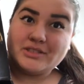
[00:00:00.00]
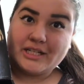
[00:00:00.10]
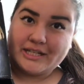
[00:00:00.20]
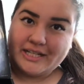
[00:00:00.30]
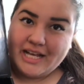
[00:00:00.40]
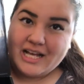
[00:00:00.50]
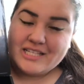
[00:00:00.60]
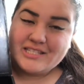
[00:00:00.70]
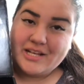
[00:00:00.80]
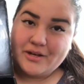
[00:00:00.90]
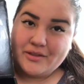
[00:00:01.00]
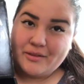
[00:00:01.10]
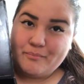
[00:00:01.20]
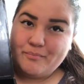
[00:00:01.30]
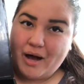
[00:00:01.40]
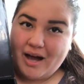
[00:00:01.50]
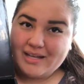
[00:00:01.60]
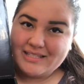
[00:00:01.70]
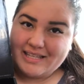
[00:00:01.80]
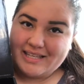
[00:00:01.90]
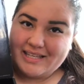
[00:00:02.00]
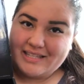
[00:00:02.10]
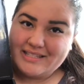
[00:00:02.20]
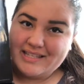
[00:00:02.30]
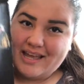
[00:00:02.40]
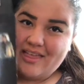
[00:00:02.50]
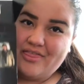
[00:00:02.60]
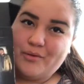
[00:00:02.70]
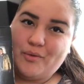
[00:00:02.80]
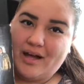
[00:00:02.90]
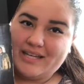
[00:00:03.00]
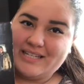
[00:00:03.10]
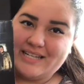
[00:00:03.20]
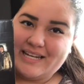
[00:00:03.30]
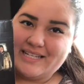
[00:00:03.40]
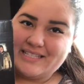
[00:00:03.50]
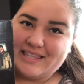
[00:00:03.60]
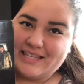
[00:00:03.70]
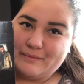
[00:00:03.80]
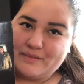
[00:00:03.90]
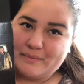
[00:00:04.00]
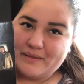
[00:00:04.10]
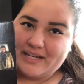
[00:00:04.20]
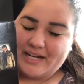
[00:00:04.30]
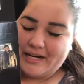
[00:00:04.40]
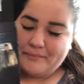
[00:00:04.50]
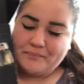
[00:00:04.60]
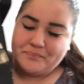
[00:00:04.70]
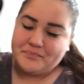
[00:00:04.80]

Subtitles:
the box is the Walking Dead as it themed up here.